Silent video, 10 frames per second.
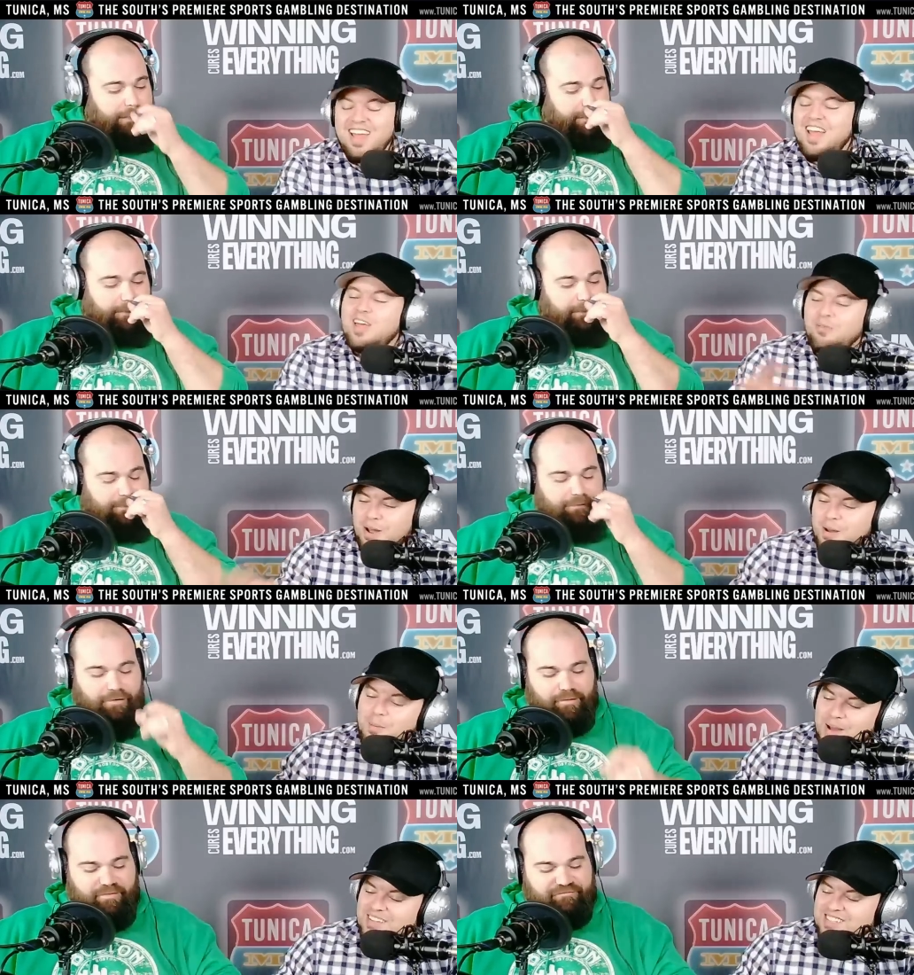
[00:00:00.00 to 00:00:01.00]
Speaker 1: Either way,
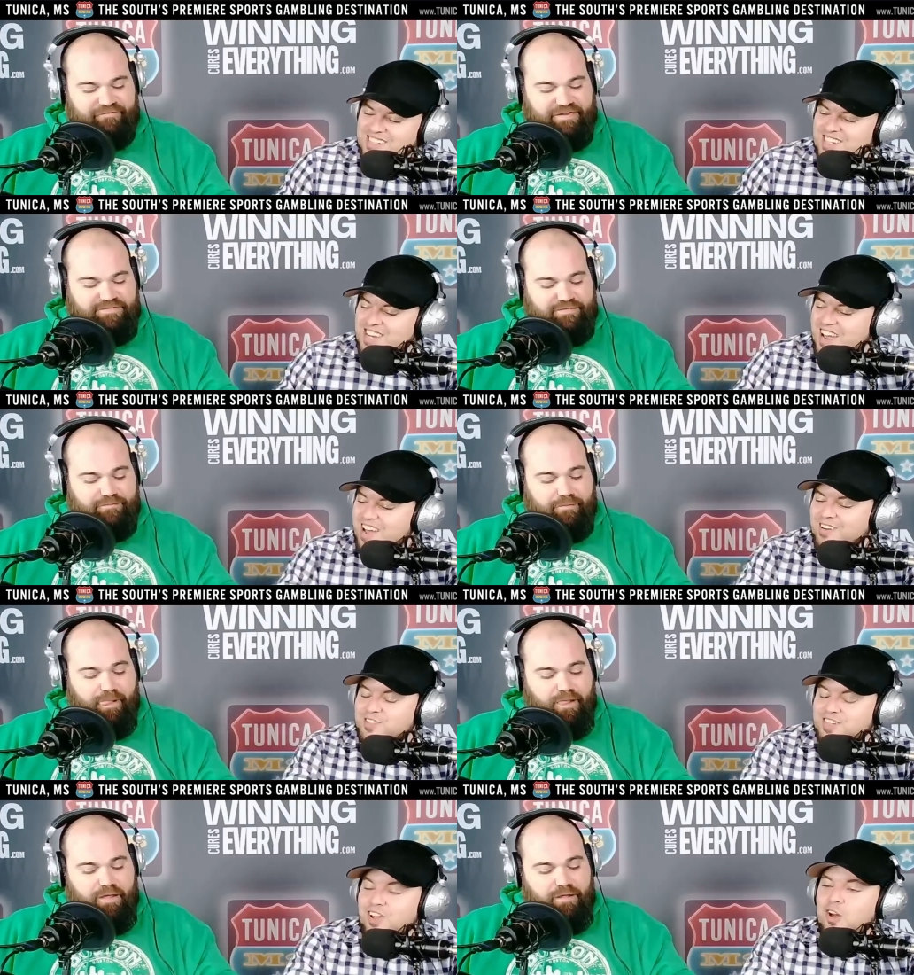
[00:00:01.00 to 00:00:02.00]
back to CJ
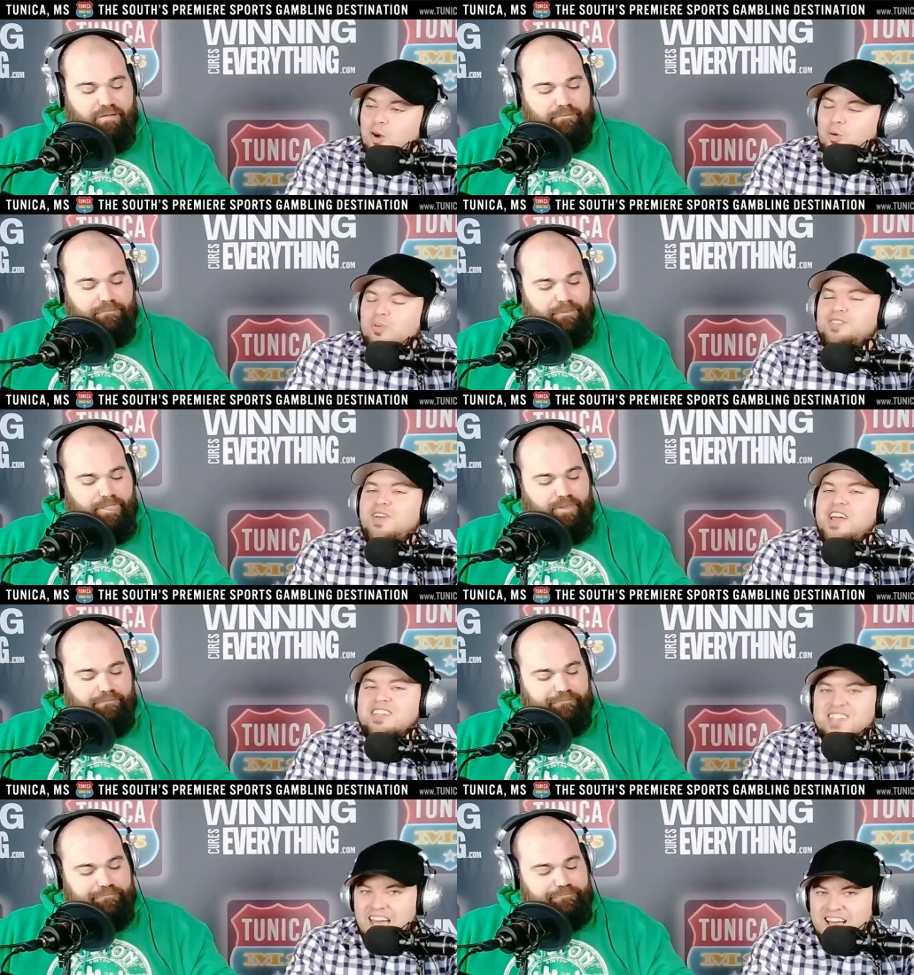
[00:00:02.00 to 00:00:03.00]
Anderson, who was
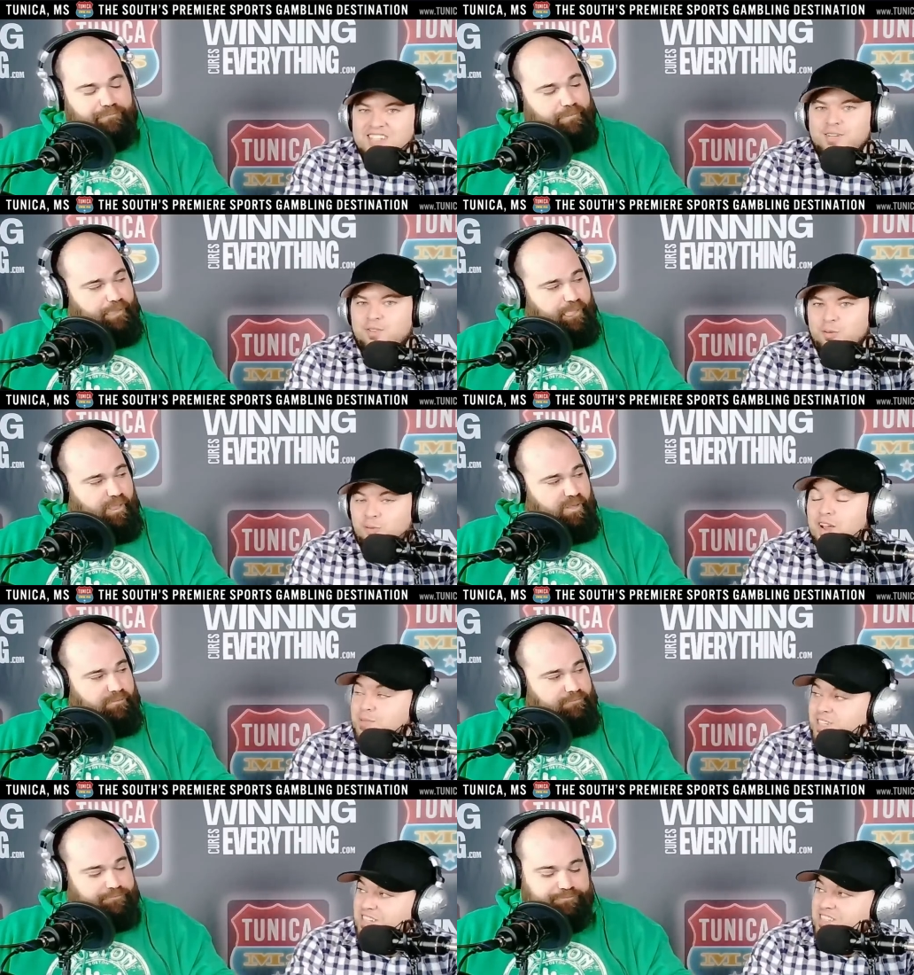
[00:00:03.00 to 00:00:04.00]
fantastic for the Rams
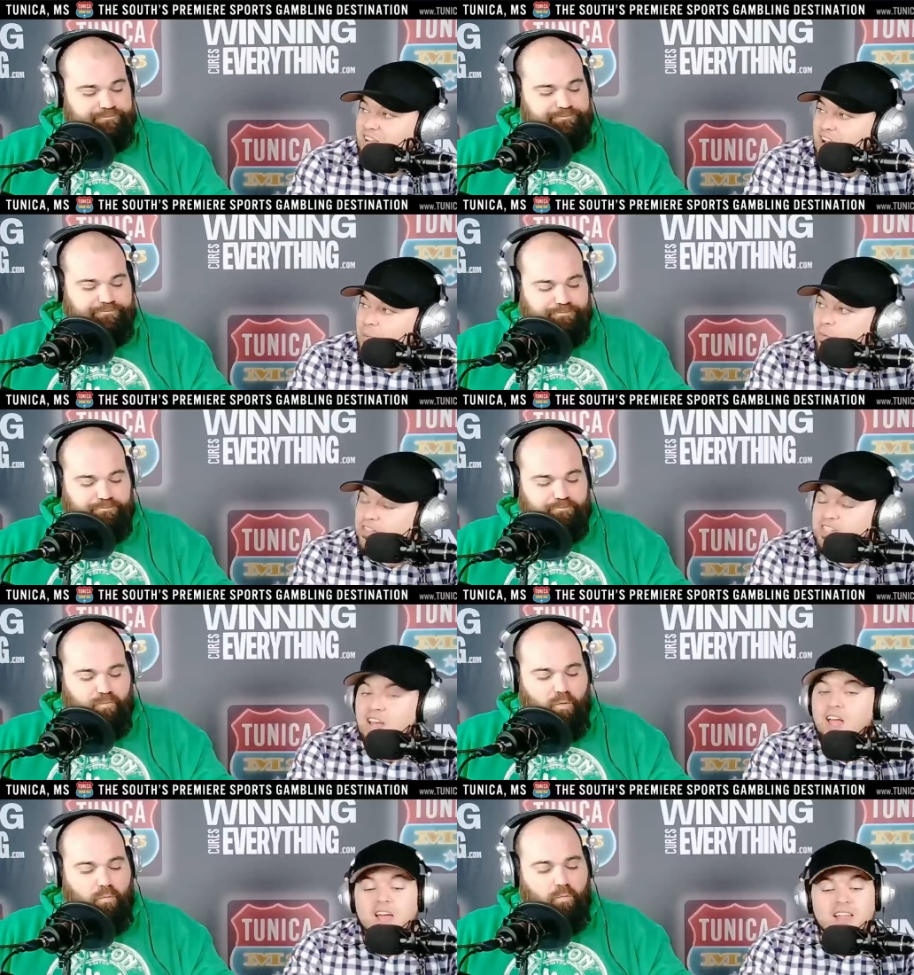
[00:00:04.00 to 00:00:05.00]
against the Cowboys.
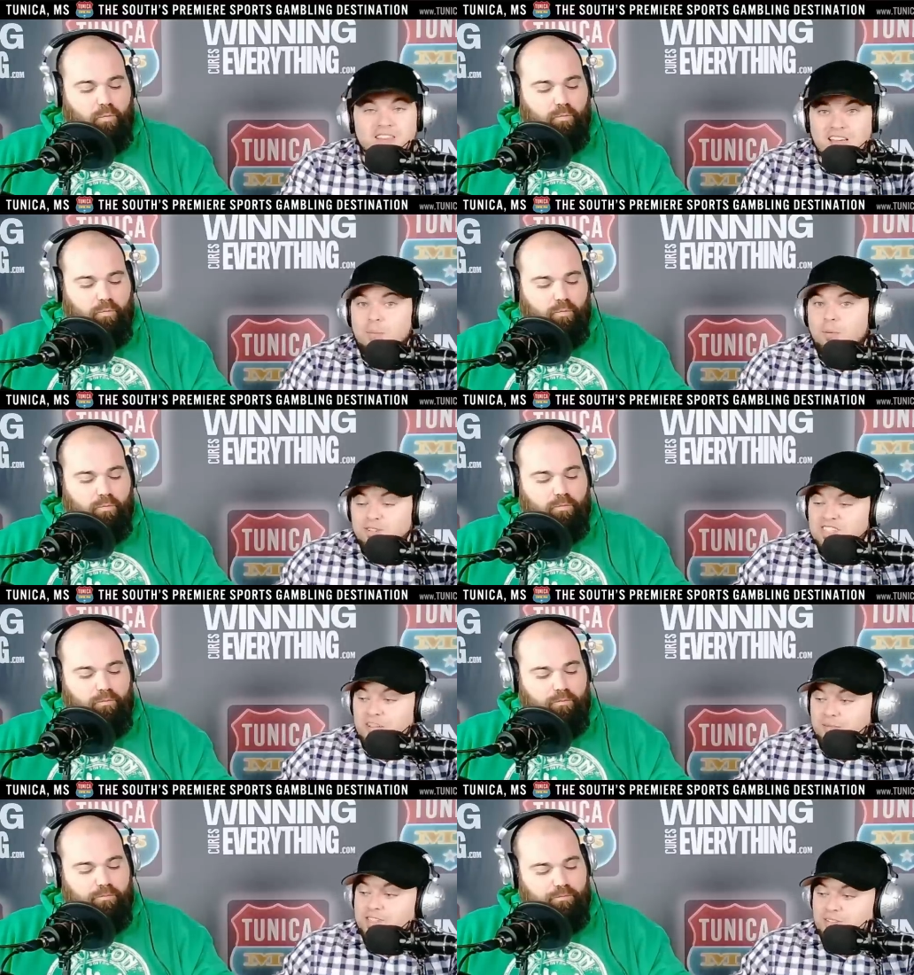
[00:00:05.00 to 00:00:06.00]
Well, Cowboys'
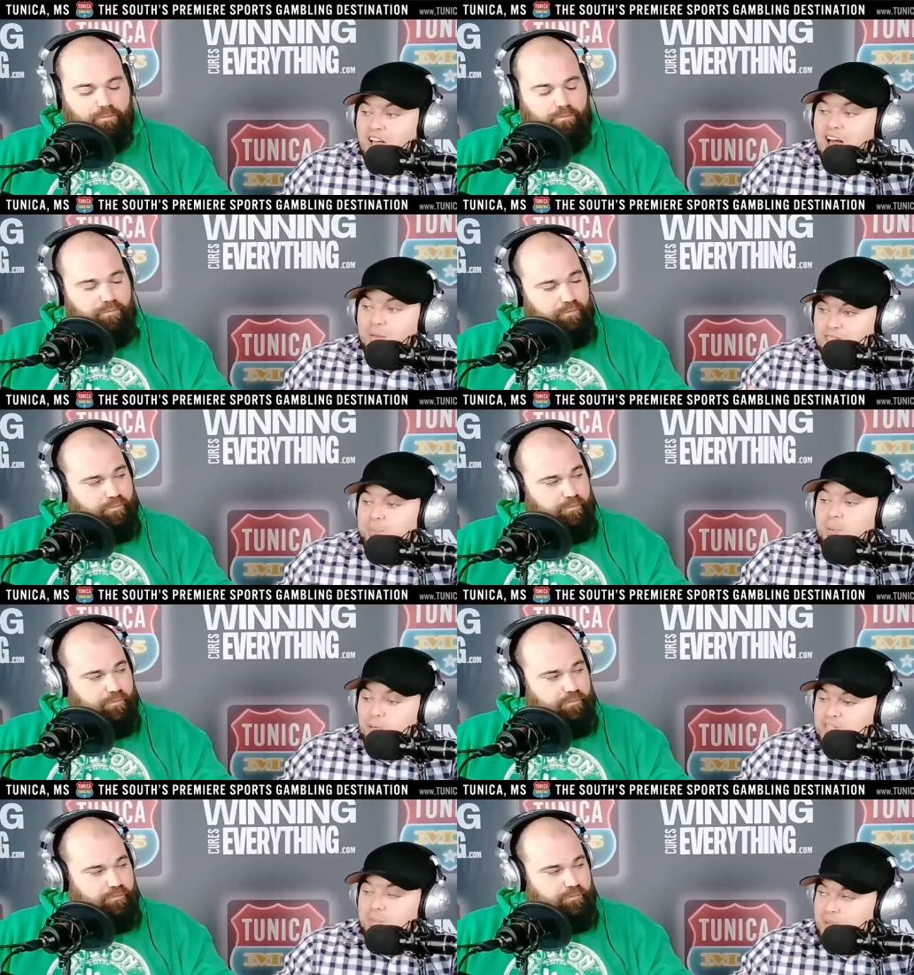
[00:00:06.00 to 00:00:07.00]
defensive line was
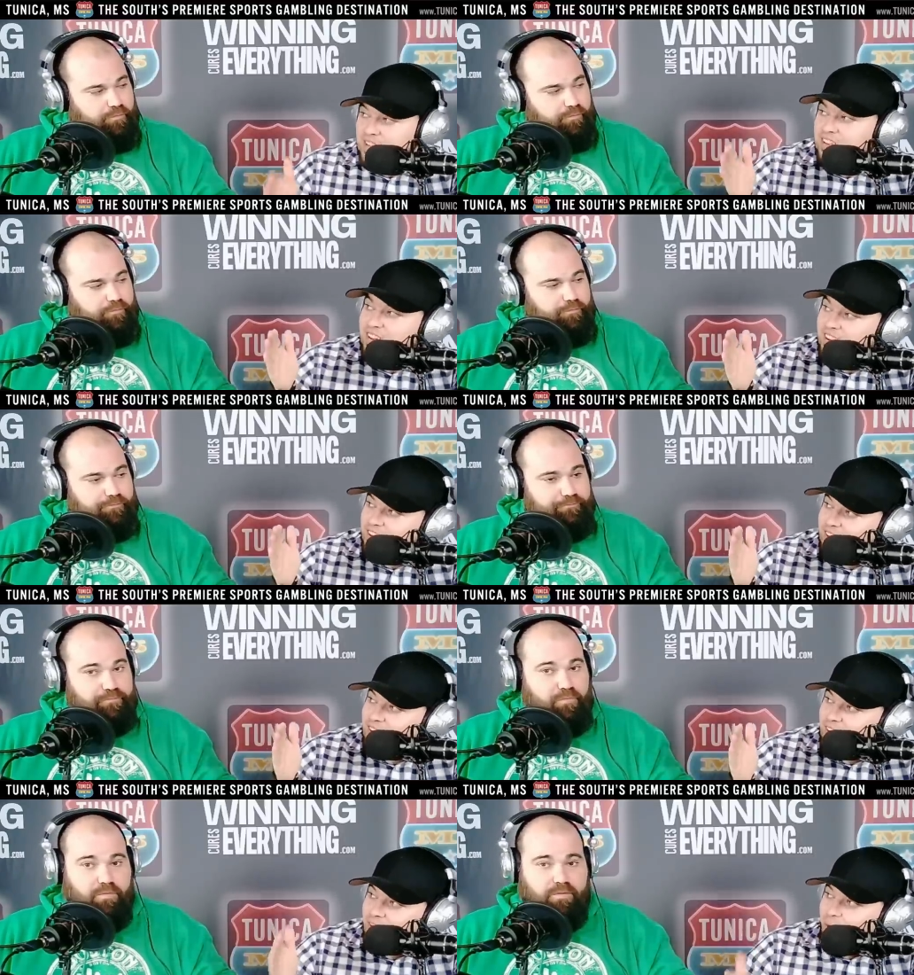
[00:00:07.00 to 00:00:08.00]
supposed to be
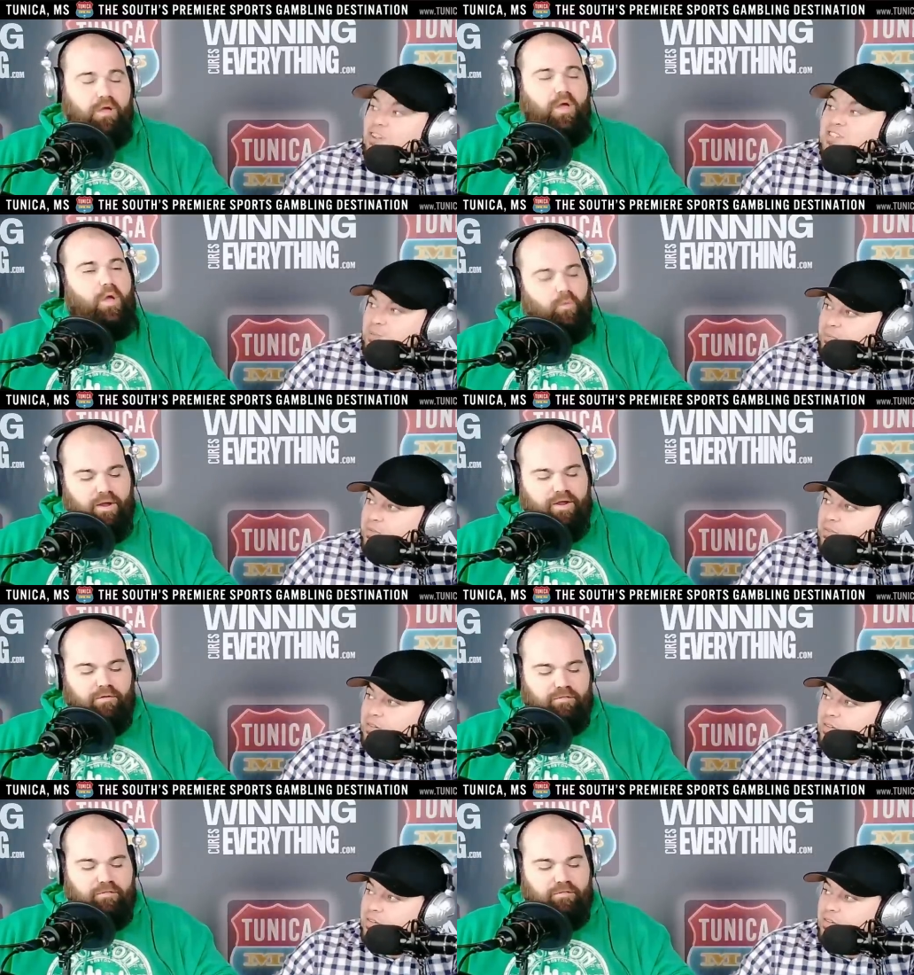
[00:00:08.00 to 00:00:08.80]
Awesome. Well, hang on.